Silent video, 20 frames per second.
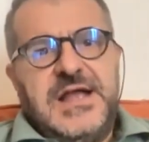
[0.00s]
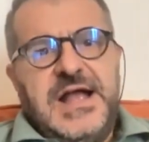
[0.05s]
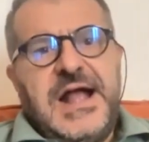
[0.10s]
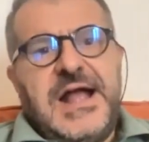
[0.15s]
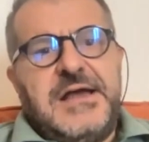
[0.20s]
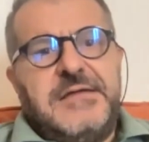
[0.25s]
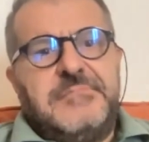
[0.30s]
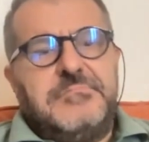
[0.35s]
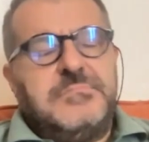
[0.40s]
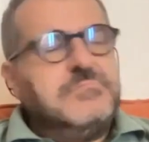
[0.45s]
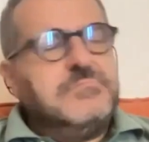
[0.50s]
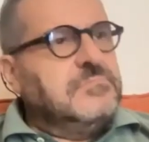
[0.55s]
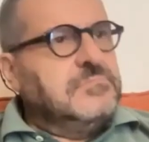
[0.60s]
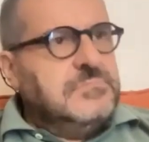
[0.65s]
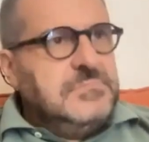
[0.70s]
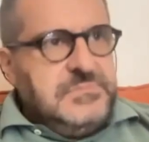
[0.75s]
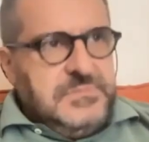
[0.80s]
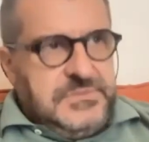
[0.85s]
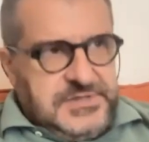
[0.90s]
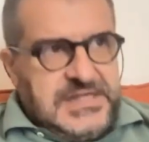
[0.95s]
And
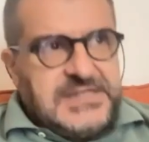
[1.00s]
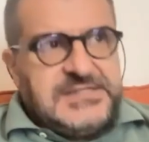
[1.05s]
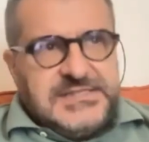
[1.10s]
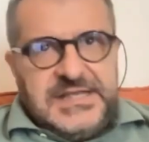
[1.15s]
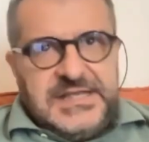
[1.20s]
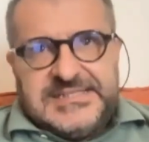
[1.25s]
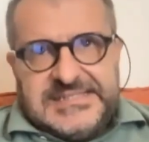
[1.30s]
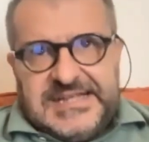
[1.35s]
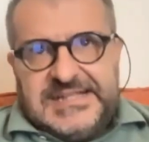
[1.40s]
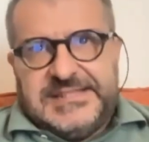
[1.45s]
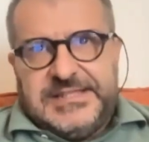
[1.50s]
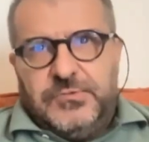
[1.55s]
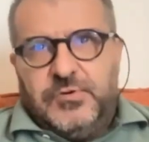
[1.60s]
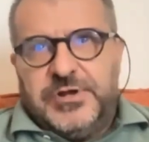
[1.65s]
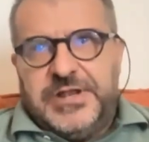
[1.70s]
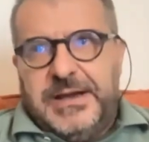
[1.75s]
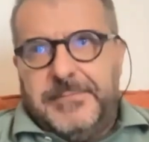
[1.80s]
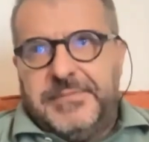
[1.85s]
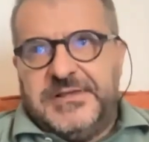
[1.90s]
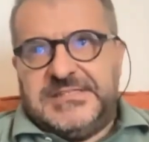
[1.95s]
that's exactly
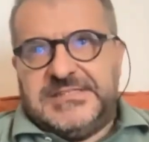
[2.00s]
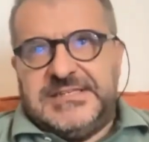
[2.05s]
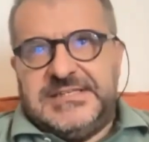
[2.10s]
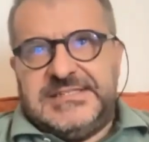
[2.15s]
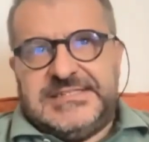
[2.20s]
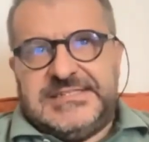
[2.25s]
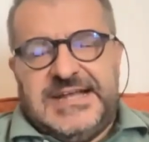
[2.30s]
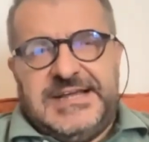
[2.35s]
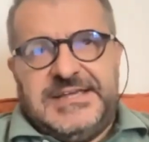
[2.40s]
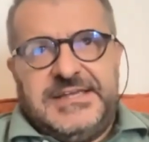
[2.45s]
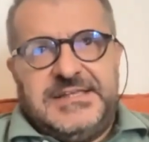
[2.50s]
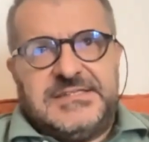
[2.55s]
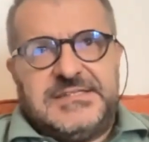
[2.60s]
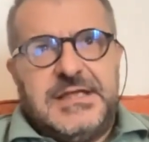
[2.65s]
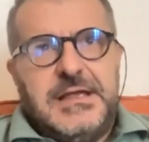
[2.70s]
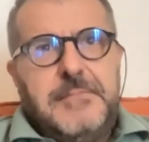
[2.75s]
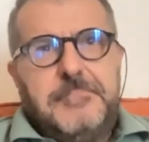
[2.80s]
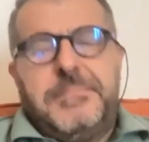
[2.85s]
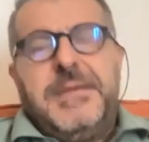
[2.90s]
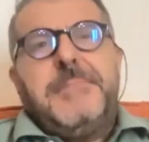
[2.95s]
what happens in science.